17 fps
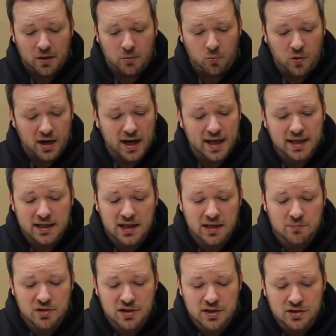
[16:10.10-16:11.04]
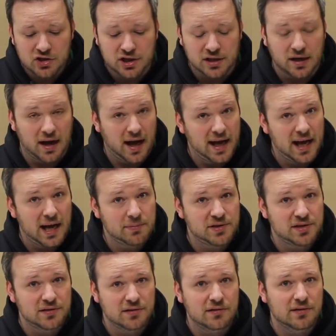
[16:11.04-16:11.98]
When I get ammunition, I
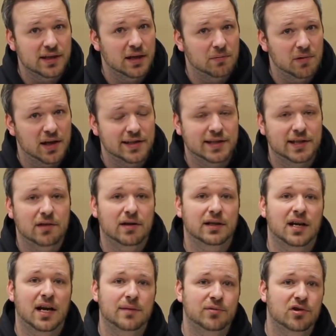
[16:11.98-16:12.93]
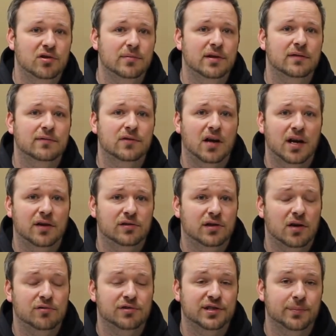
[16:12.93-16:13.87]
absolutely am not selling 9mm for
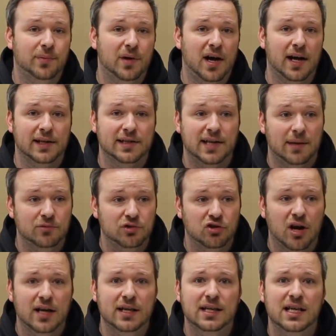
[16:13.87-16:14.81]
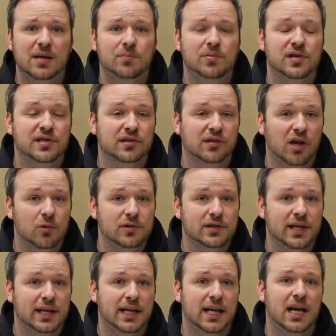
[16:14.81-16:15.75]
$100 a box. I'm trying to keep it as low
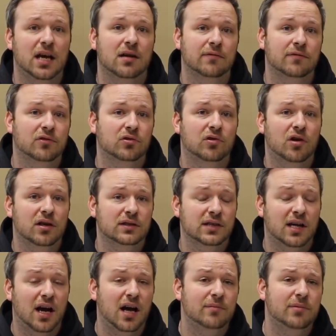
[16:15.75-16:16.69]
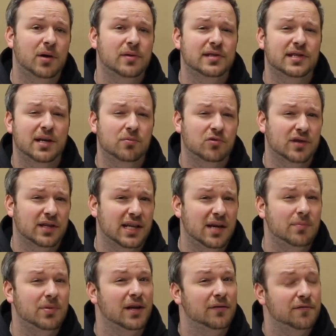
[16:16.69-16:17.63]
as I can. For a long time, I was able to
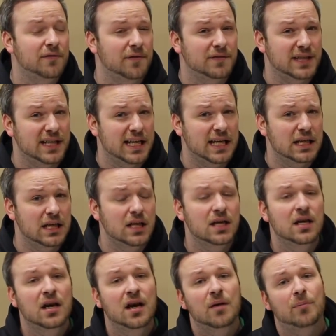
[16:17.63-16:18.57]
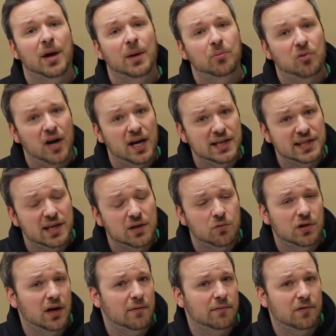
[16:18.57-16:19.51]
keep it at $15. My pricing
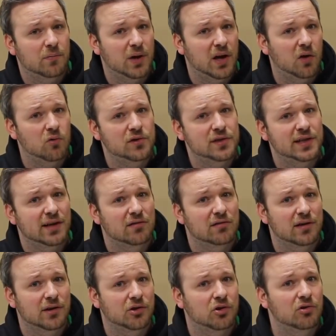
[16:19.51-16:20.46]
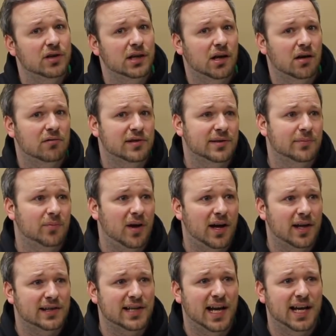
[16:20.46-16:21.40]
went up for my wholesaler to $30 a
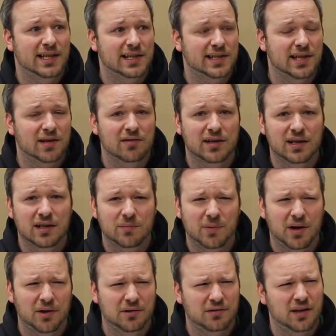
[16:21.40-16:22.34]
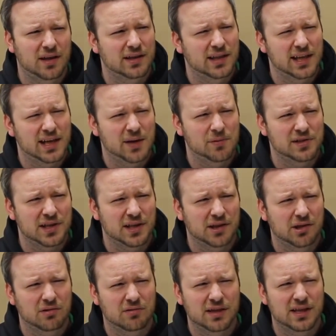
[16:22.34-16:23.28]
box. I had to sell it at about, I think I was
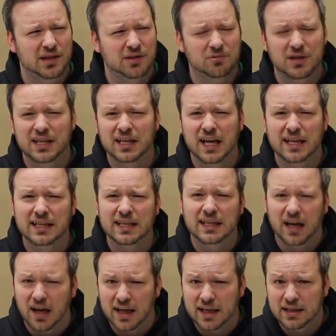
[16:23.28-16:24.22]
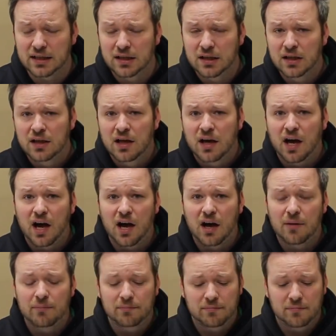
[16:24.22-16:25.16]
at $33.99.
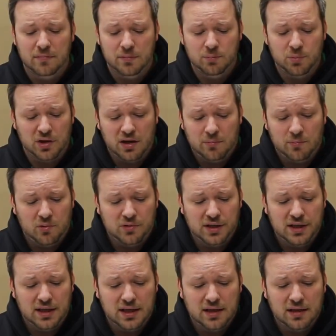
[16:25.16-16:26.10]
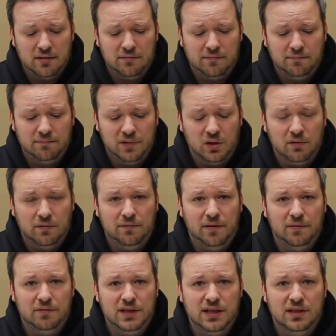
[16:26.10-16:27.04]
But I'm only getting, you know,
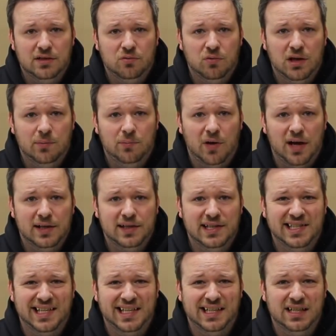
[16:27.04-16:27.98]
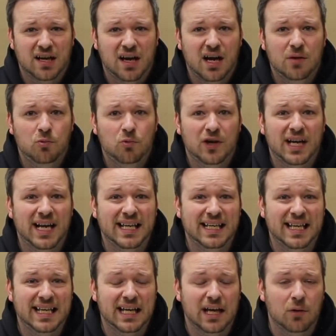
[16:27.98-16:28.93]
15 to 20 boxes at a time when I
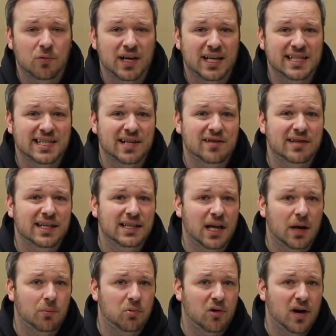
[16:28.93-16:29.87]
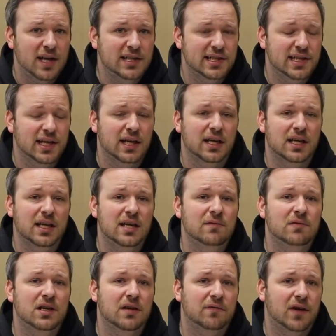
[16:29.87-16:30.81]
get it. When I sell it at that pricing,
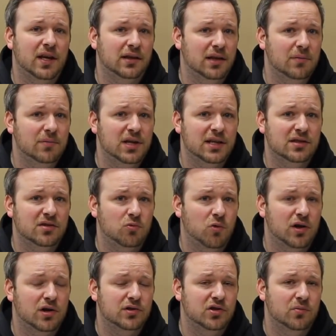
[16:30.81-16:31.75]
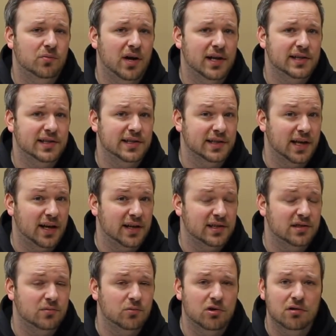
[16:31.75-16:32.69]
even if I limit it to one or two boxes a
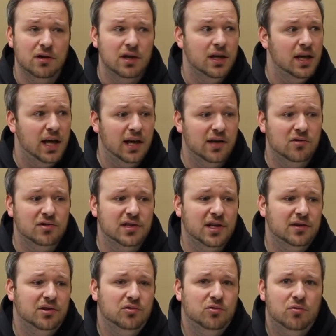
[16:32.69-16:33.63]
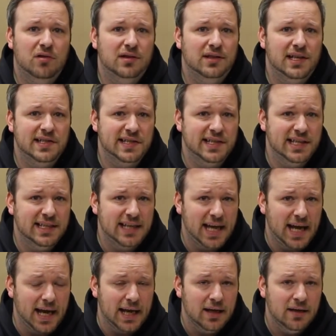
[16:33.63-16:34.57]
customer, it goes out the door in less than a
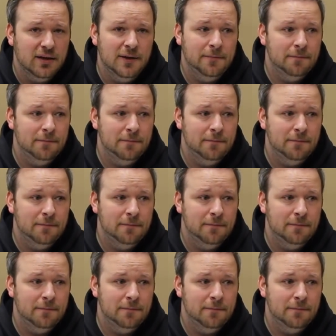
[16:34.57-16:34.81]
day.